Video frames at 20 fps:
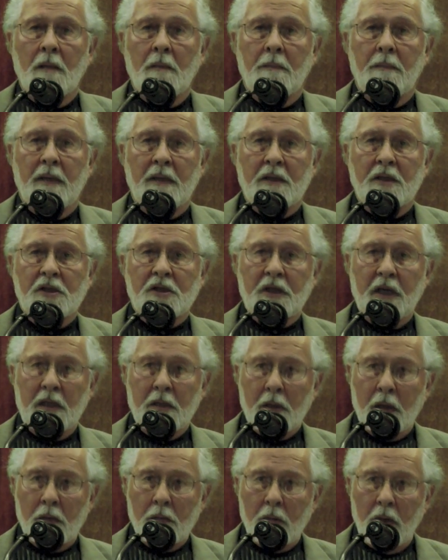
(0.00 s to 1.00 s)
But the
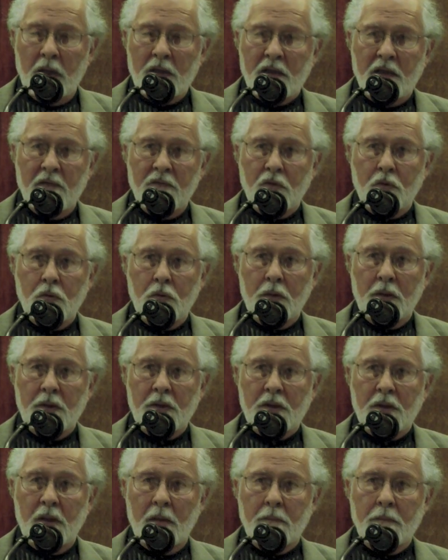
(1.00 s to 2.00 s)
sacred rites of
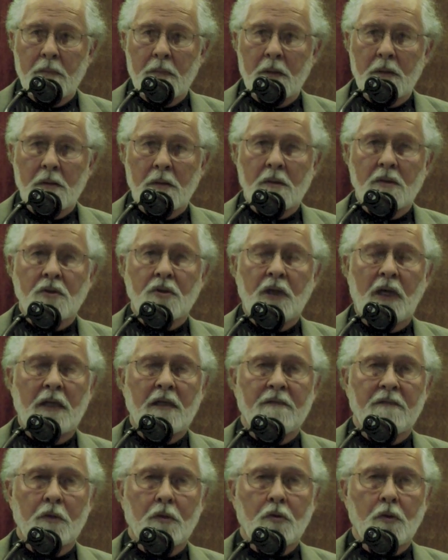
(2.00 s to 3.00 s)
Judaism, the
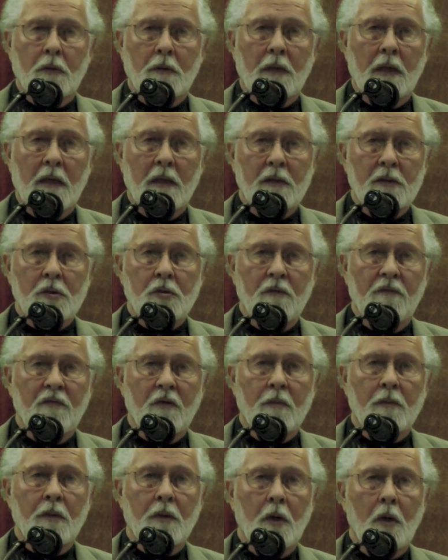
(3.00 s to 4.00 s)
chanting of the Torah and so
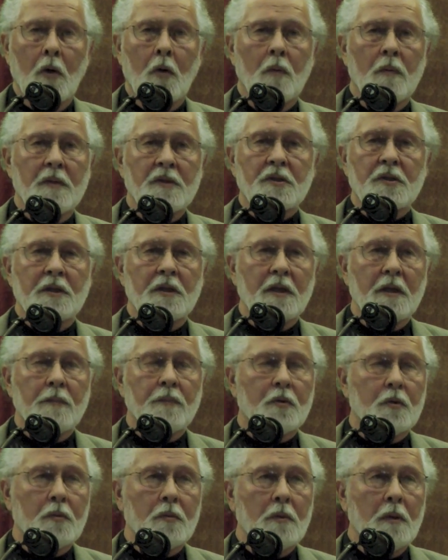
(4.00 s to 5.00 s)
forth, were always in
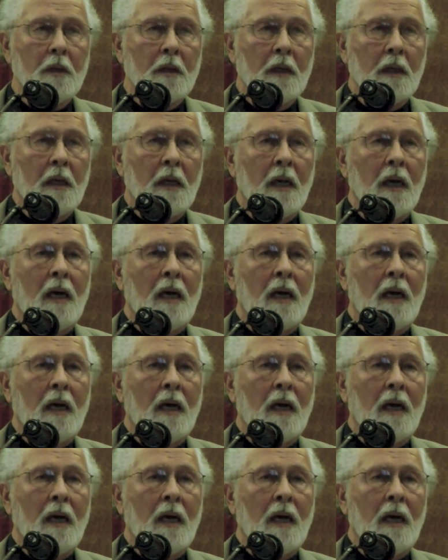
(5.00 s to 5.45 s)
Hebrew.